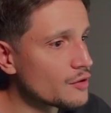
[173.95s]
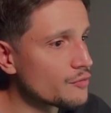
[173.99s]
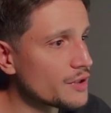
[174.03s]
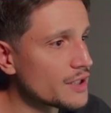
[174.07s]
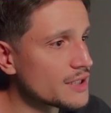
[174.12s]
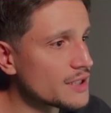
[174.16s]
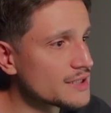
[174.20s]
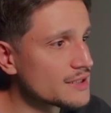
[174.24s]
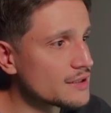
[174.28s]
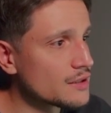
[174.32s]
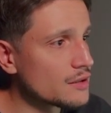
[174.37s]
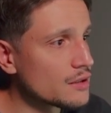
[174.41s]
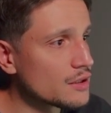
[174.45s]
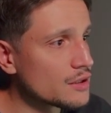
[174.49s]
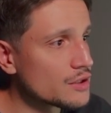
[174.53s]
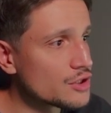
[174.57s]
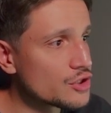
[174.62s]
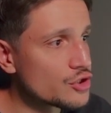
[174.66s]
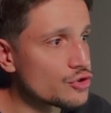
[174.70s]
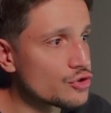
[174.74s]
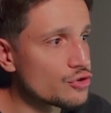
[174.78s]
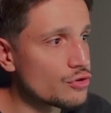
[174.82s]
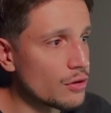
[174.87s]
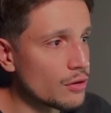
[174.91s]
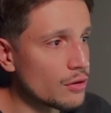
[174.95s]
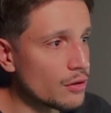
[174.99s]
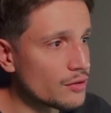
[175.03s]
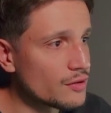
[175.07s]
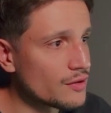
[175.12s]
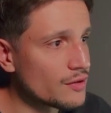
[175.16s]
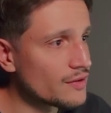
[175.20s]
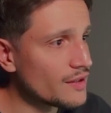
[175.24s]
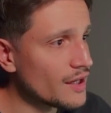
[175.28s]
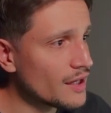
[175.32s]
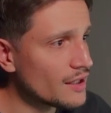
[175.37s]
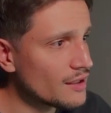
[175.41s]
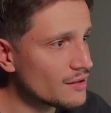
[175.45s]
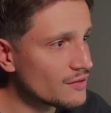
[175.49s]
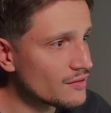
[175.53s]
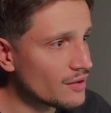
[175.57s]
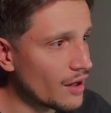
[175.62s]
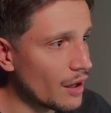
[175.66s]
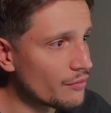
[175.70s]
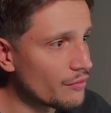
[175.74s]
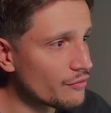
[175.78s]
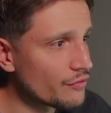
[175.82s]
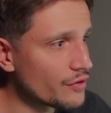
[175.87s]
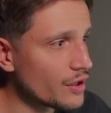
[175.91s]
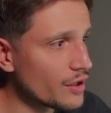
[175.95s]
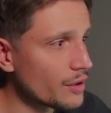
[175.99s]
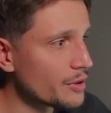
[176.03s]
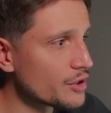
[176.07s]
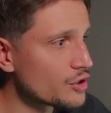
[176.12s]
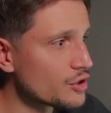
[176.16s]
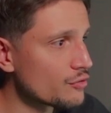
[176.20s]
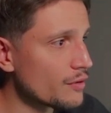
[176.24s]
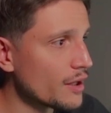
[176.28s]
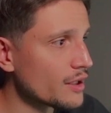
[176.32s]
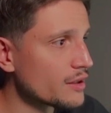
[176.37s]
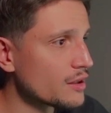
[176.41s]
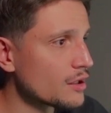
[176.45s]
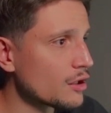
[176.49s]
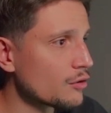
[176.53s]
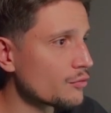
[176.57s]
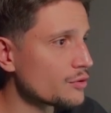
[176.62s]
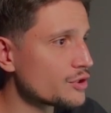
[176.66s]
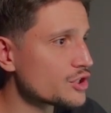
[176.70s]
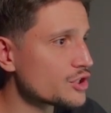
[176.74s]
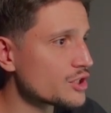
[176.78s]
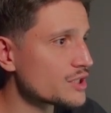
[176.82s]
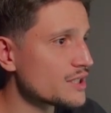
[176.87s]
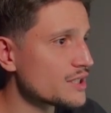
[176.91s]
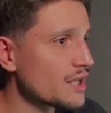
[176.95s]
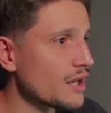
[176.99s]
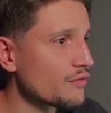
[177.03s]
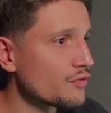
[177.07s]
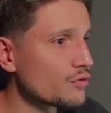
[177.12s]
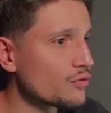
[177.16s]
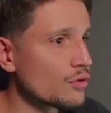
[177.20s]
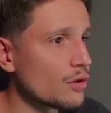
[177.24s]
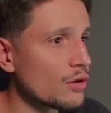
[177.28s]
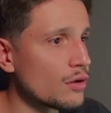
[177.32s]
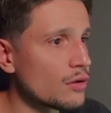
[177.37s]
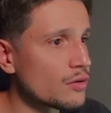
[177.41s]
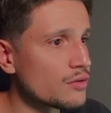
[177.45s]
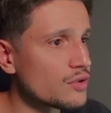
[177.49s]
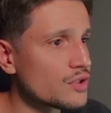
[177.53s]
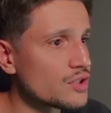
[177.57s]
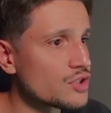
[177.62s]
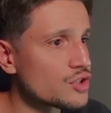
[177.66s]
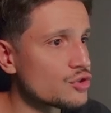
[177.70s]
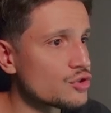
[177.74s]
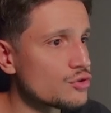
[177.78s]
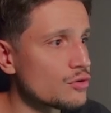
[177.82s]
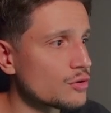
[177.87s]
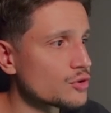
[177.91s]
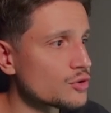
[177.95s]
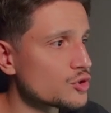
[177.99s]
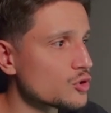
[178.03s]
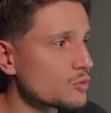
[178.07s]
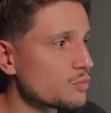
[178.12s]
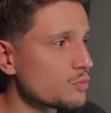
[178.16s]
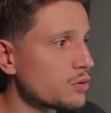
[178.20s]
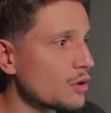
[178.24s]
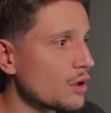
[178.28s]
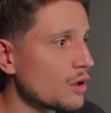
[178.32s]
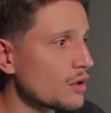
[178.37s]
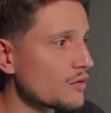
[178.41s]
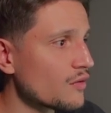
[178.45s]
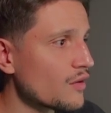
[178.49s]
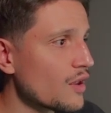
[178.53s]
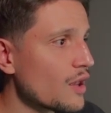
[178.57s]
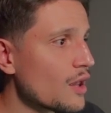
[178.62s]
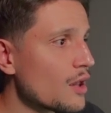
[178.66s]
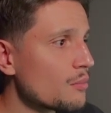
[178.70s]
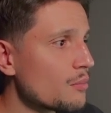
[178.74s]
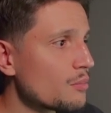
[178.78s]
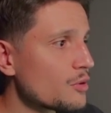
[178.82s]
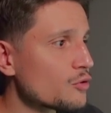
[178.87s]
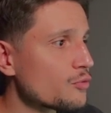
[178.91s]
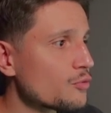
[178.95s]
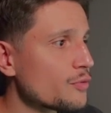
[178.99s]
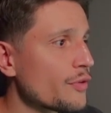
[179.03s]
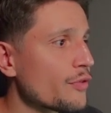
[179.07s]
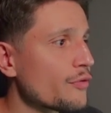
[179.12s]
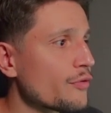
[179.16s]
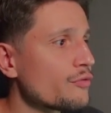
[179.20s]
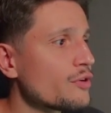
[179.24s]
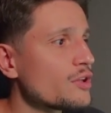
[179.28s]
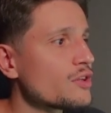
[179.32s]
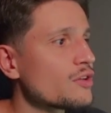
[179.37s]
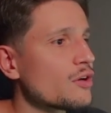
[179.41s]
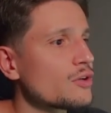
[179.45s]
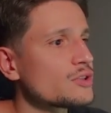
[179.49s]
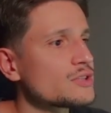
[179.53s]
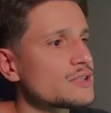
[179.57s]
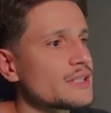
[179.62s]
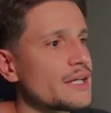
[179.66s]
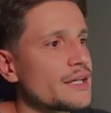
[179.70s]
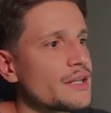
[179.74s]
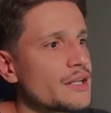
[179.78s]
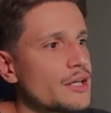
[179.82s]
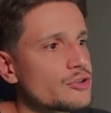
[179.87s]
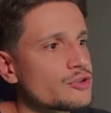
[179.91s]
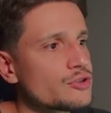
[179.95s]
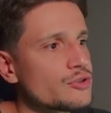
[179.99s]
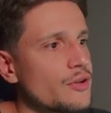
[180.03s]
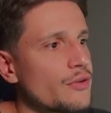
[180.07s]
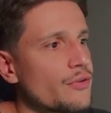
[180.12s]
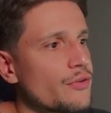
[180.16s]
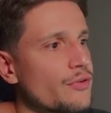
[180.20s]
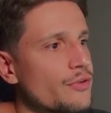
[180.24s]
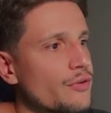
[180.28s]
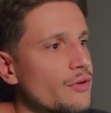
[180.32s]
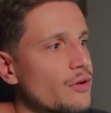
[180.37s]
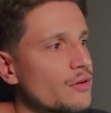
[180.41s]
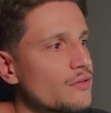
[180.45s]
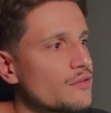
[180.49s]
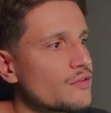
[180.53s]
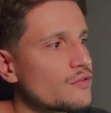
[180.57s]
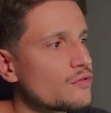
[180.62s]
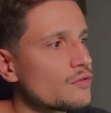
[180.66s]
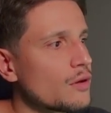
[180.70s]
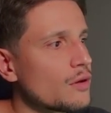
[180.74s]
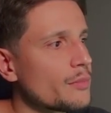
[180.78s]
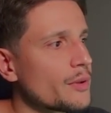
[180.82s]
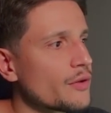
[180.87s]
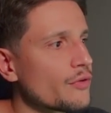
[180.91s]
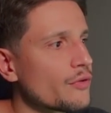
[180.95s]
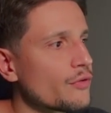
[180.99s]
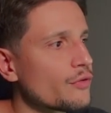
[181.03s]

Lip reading: We are still strong on the daily time frame, and right now we just have to hold the strong support between 3,930 to about